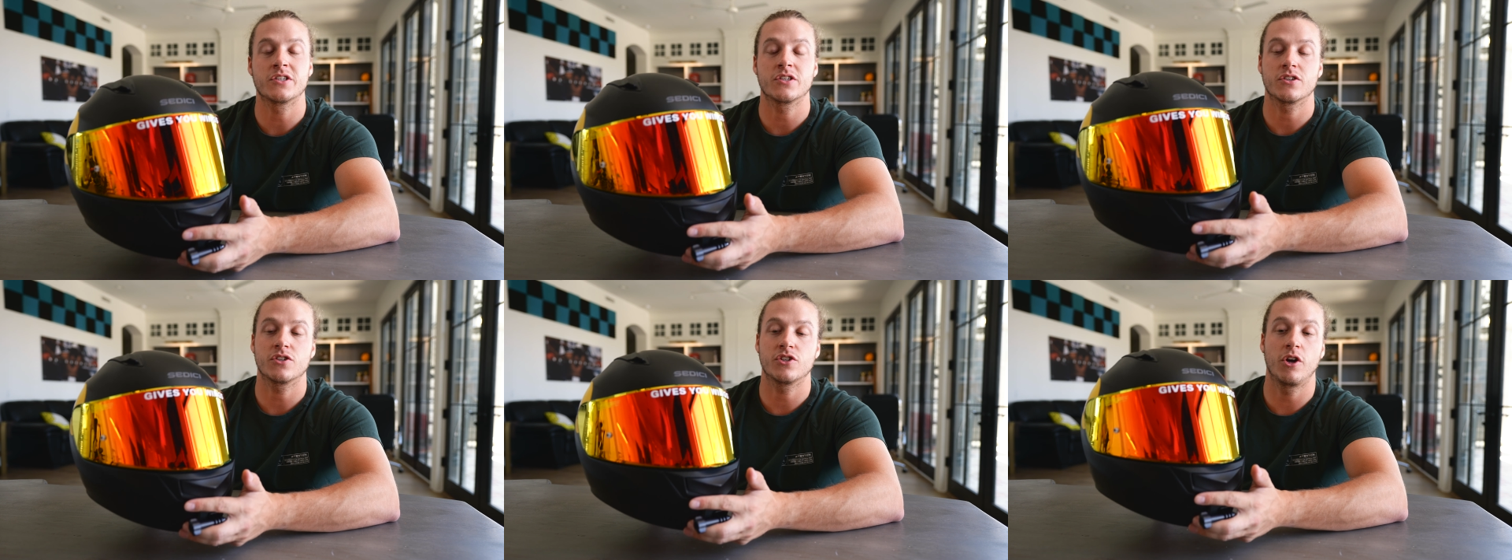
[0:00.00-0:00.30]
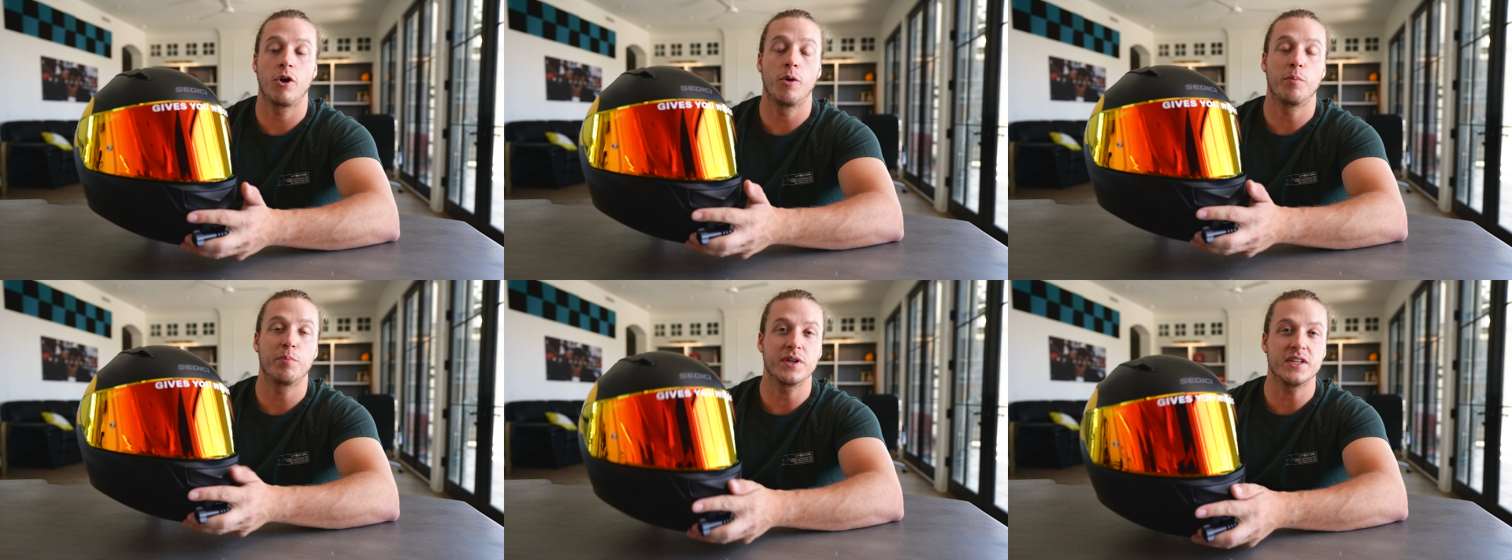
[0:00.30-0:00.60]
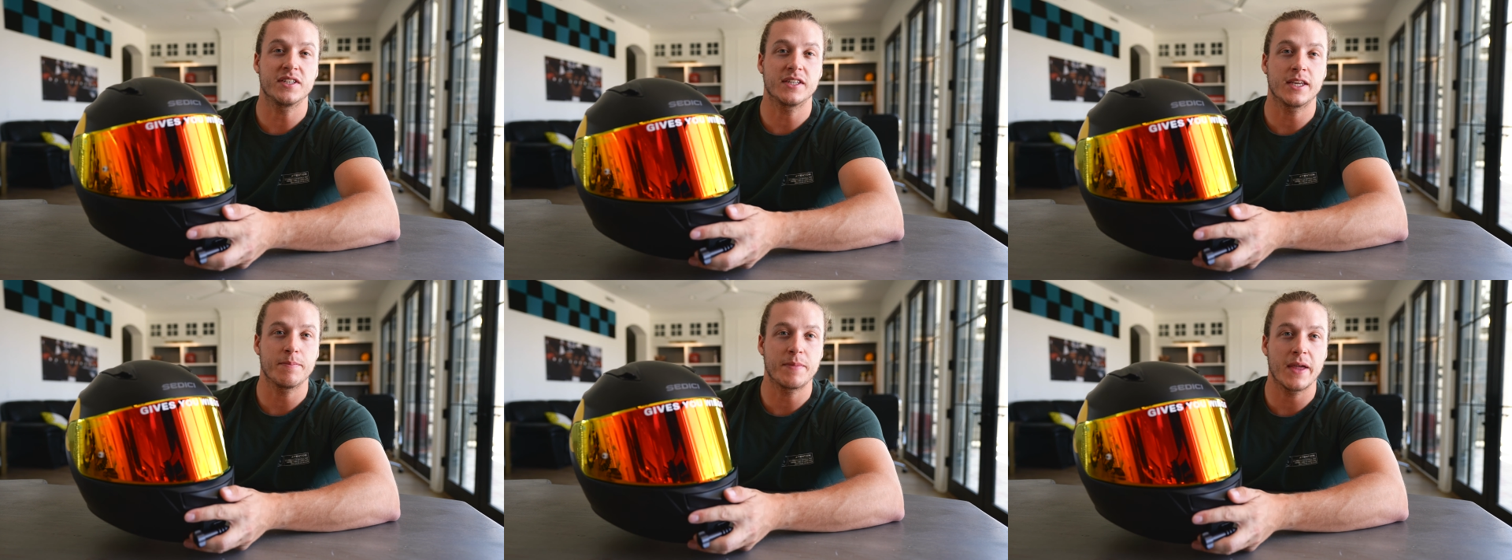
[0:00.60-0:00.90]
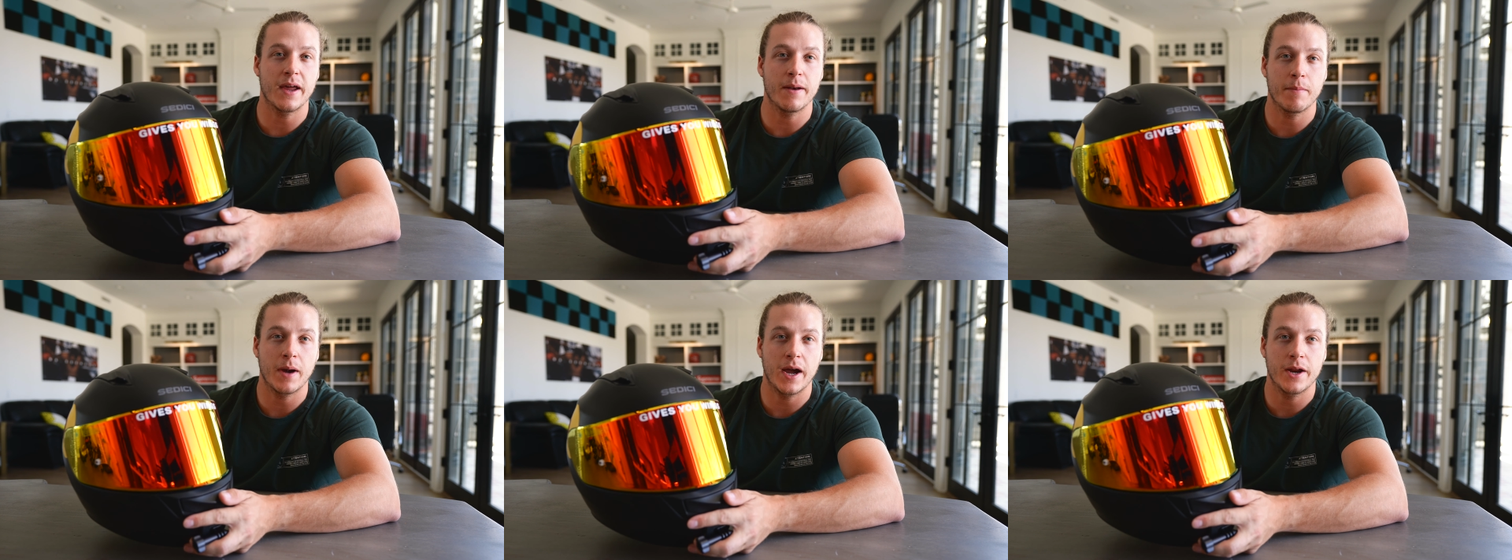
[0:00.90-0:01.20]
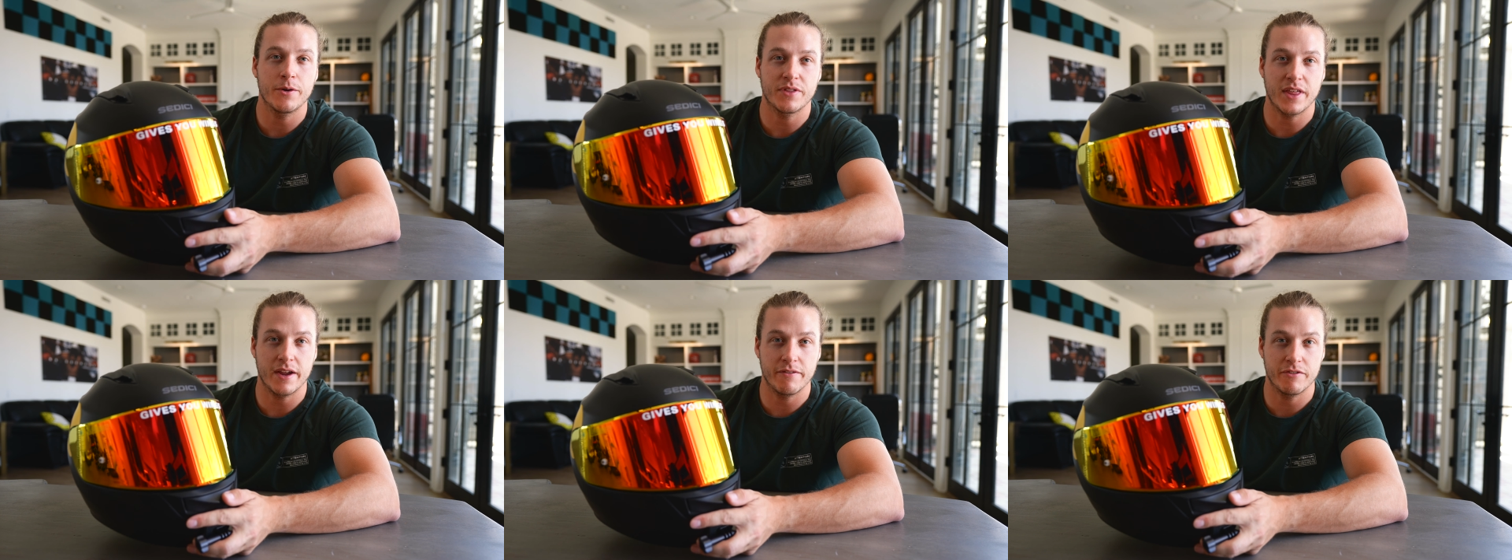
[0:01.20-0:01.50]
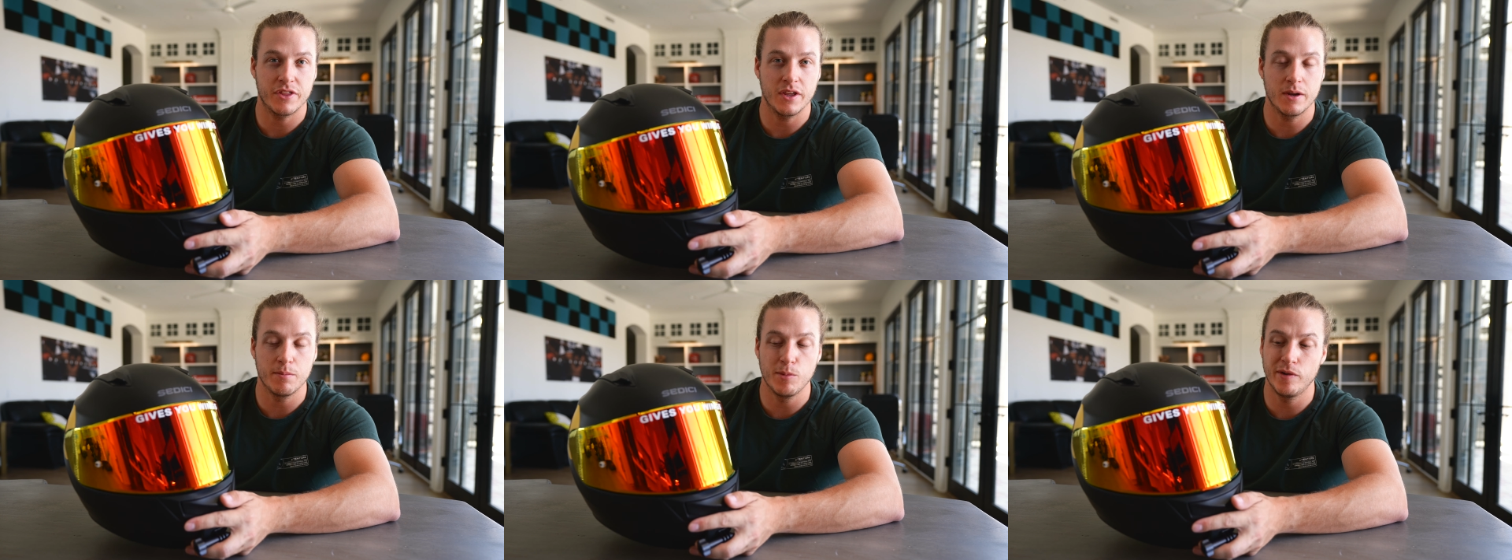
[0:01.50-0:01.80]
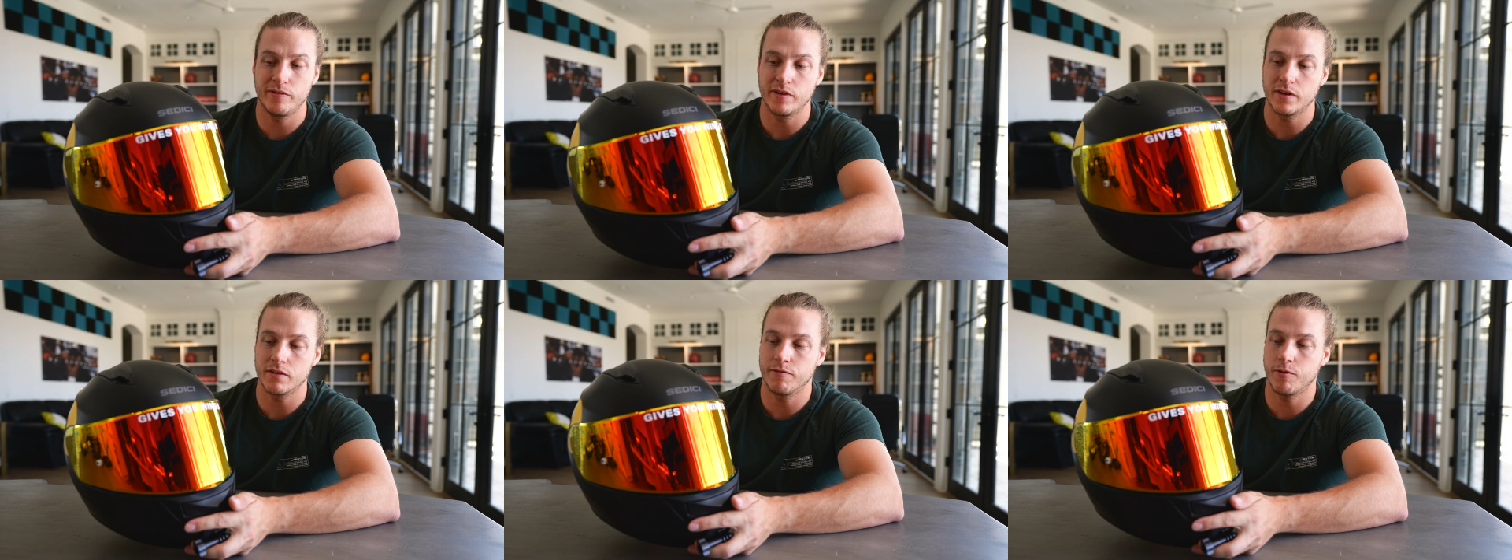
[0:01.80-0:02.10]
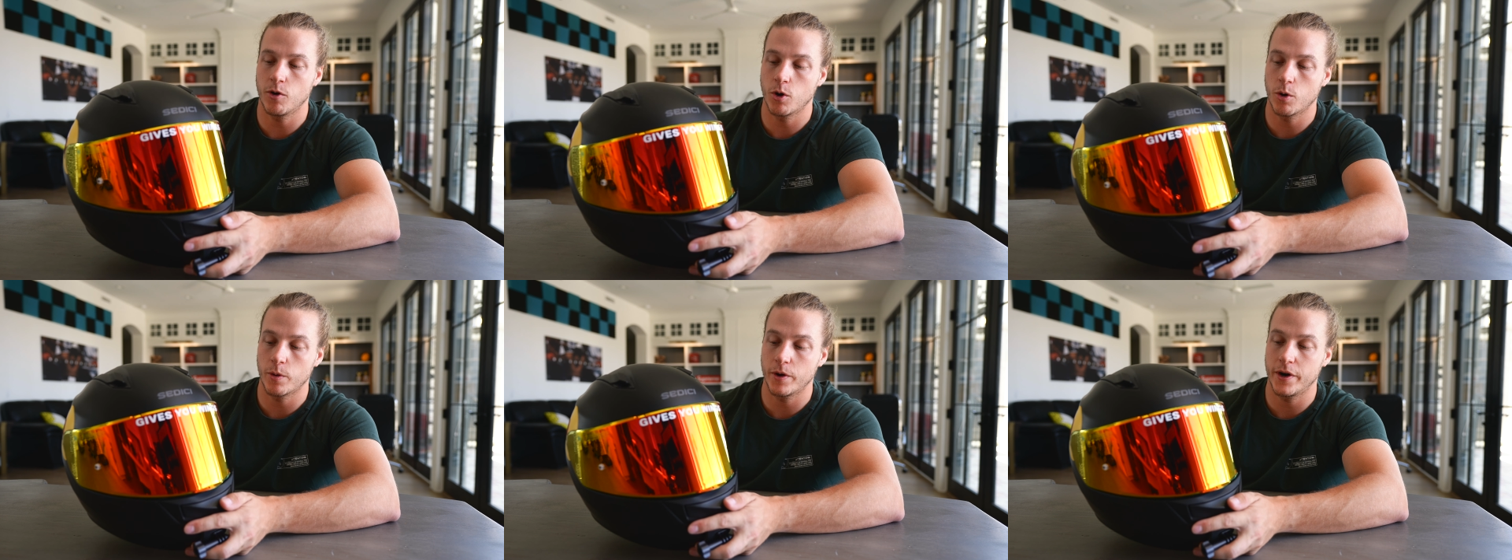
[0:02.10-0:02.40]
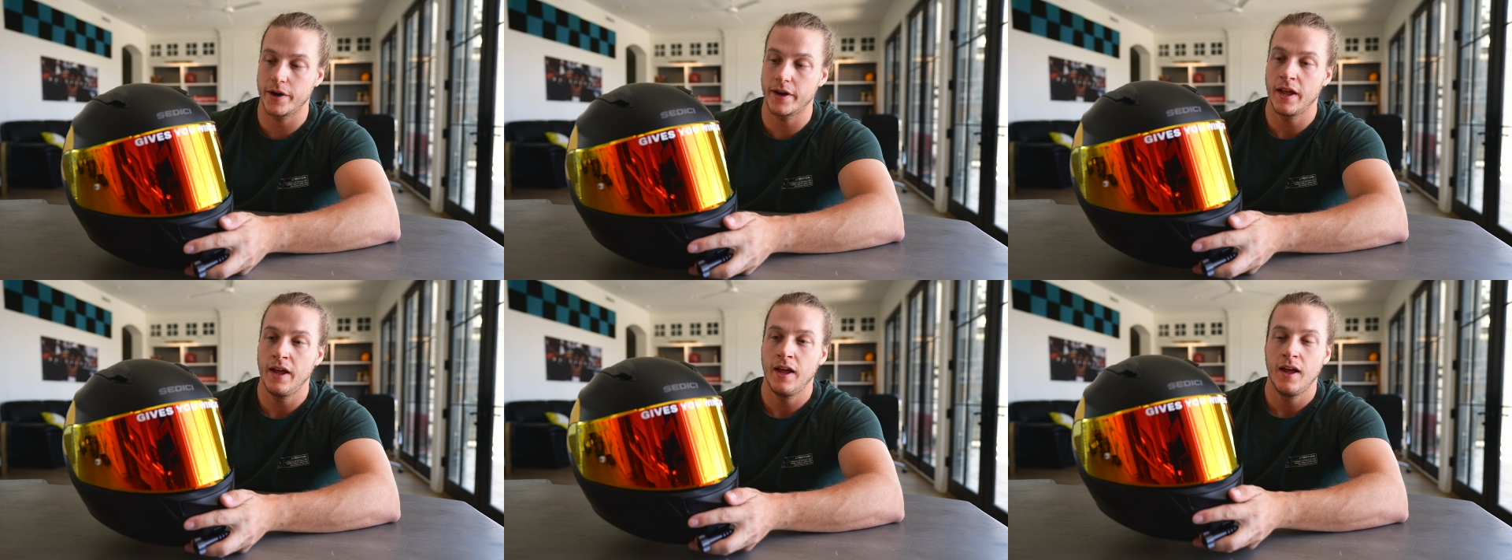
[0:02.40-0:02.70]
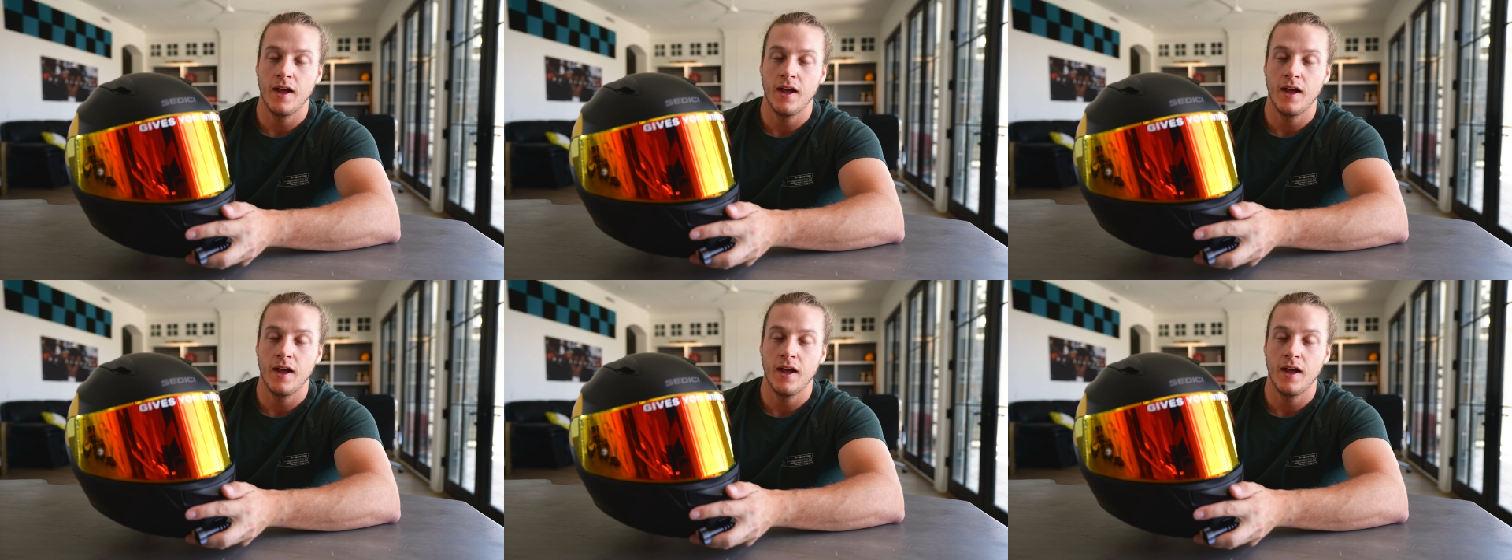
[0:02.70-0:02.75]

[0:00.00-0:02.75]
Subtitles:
so please keep that in mind with everything moving forward.